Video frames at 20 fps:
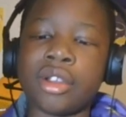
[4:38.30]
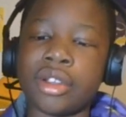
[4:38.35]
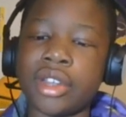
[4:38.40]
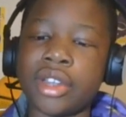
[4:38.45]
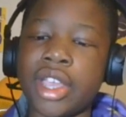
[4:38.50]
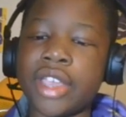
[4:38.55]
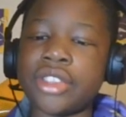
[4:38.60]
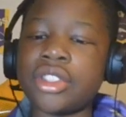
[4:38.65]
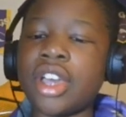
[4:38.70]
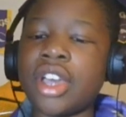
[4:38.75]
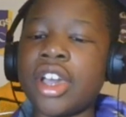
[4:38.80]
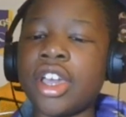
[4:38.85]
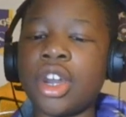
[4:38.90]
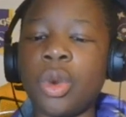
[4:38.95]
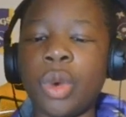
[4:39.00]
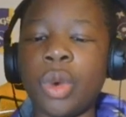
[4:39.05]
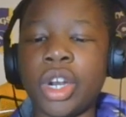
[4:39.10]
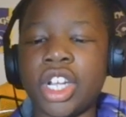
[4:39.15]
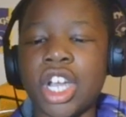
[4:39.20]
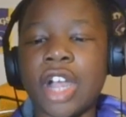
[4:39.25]
it's not going to
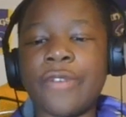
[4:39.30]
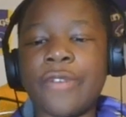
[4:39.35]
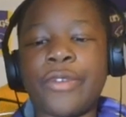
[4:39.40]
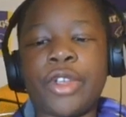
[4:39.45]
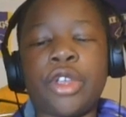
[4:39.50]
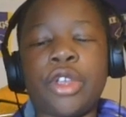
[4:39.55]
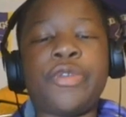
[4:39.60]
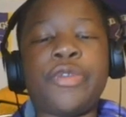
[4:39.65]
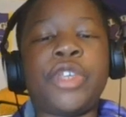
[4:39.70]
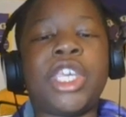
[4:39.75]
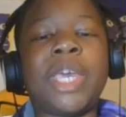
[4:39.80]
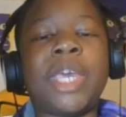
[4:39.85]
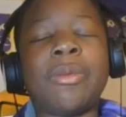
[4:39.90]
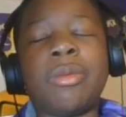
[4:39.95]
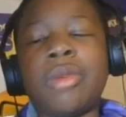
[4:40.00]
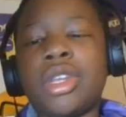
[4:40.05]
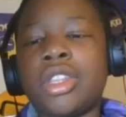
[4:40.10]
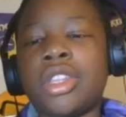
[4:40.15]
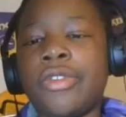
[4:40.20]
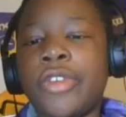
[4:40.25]
work out for you if you keep him
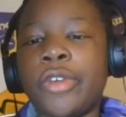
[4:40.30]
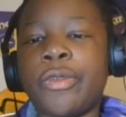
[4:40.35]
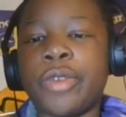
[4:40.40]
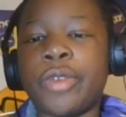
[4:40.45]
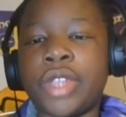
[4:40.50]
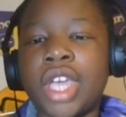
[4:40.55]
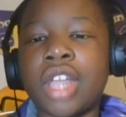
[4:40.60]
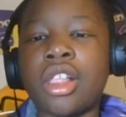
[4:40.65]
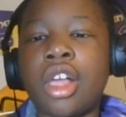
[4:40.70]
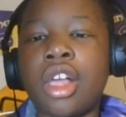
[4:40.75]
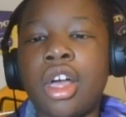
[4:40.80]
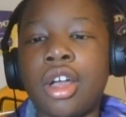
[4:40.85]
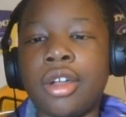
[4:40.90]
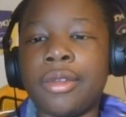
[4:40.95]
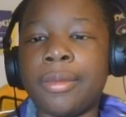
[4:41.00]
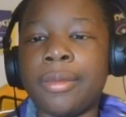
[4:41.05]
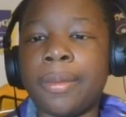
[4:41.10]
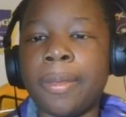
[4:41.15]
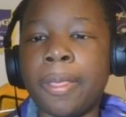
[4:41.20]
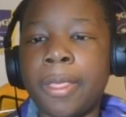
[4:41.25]
on the field for that long,
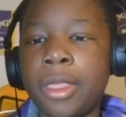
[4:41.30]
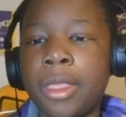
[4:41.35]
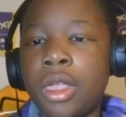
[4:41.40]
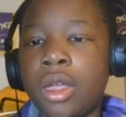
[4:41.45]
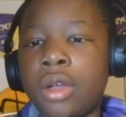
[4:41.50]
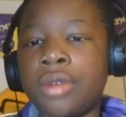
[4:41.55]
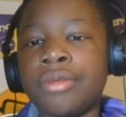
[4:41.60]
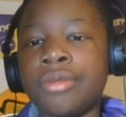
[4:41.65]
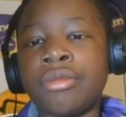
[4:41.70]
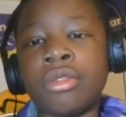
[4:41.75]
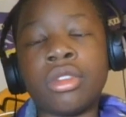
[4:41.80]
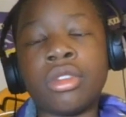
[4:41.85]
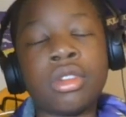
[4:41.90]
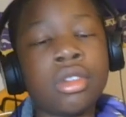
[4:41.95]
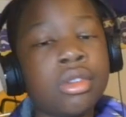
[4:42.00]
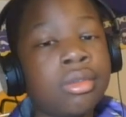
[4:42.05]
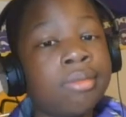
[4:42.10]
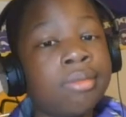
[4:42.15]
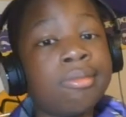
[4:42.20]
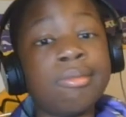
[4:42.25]
you know.
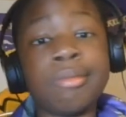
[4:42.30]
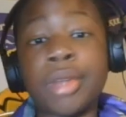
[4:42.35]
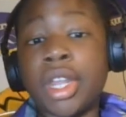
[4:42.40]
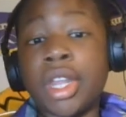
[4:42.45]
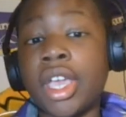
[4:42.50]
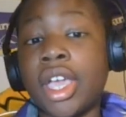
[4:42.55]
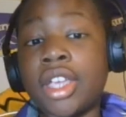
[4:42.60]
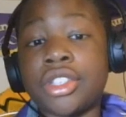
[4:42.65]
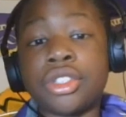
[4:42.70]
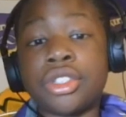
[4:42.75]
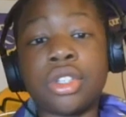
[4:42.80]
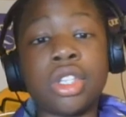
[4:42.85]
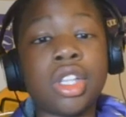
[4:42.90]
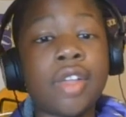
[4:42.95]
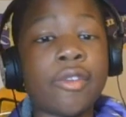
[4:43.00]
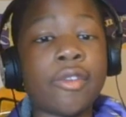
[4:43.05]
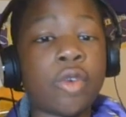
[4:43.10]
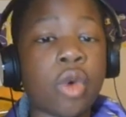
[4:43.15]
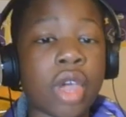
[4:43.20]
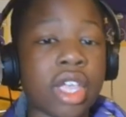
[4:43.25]
But, hey, I still
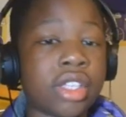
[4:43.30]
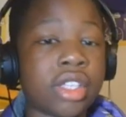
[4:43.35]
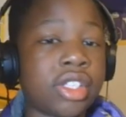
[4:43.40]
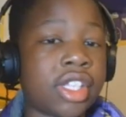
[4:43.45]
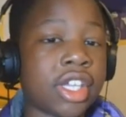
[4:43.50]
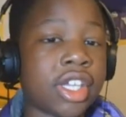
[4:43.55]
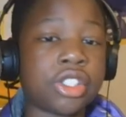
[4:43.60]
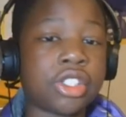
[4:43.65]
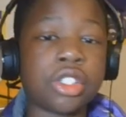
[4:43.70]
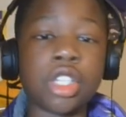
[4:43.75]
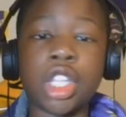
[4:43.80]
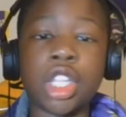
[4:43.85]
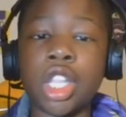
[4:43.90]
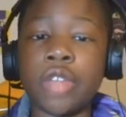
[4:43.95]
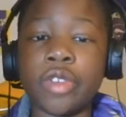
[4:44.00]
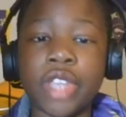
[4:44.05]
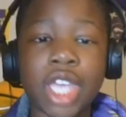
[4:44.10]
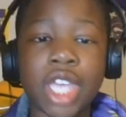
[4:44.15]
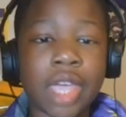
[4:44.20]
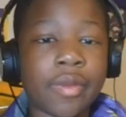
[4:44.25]
love Kwesi. I still love
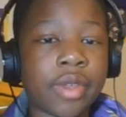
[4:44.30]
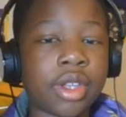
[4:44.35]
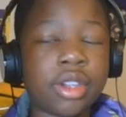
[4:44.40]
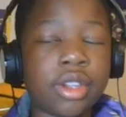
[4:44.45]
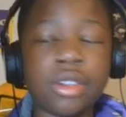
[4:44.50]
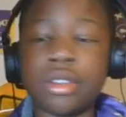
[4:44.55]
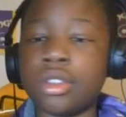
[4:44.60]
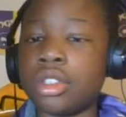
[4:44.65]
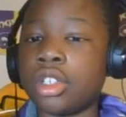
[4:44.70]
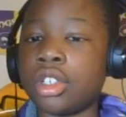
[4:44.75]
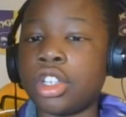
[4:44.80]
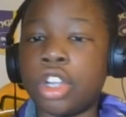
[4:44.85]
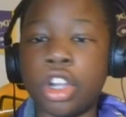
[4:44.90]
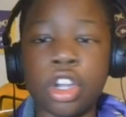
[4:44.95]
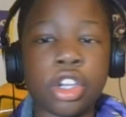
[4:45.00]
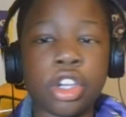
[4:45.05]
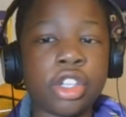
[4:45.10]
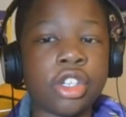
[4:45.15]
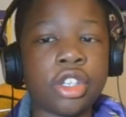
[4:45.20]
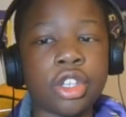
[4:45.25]
Kevin,
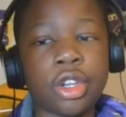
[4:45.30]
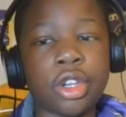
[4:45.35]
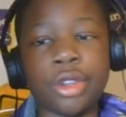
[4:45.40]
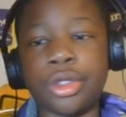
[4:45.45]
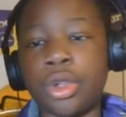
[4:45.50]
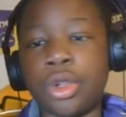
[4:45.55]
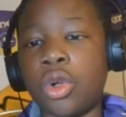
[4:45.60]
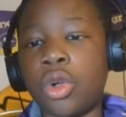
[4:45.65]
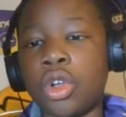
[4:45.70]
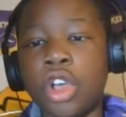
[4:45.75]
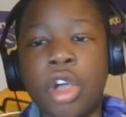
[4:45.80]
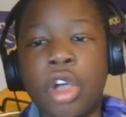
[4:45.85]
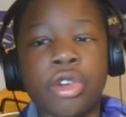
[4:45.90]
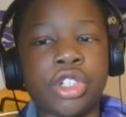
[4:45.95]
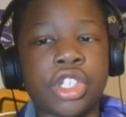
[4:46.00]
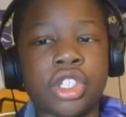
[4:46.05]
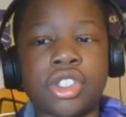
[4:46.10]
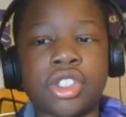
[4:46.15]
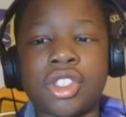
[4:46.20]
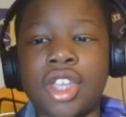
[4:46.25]
Kirk, you know, the whole
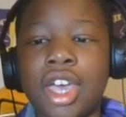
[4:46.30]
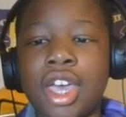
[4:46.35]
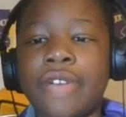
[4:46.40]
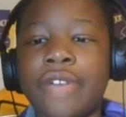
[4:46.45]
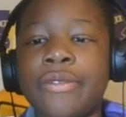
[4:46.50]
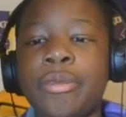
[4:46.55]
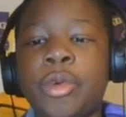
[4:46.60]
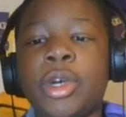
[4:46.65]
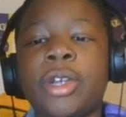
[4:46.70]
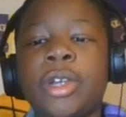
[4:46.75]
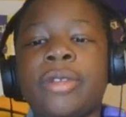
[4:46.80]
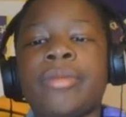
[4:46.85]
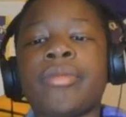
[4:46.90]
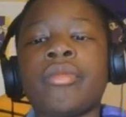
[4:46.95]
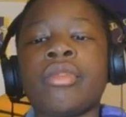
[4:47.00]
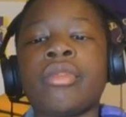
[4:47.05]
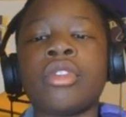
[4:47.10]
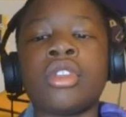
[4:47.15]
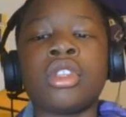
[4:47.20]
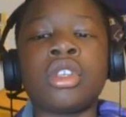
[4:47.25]
coaching staff. But
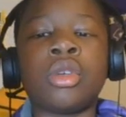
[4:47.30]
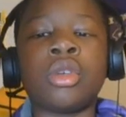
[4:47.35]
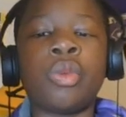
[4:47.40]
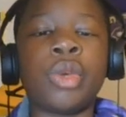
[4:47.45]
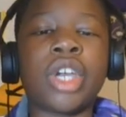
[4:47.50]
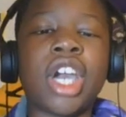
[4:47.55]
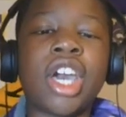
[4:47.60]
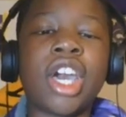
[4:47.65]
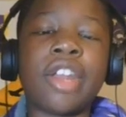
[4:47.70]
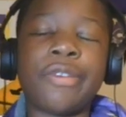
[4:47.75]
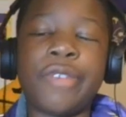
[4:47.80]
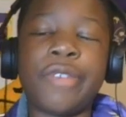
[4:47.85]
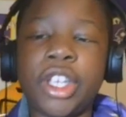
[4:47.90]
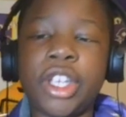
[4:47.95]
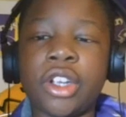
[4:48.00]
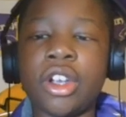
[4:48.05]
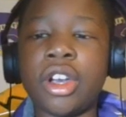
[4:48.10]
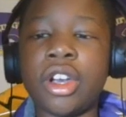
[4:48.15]
we got to figure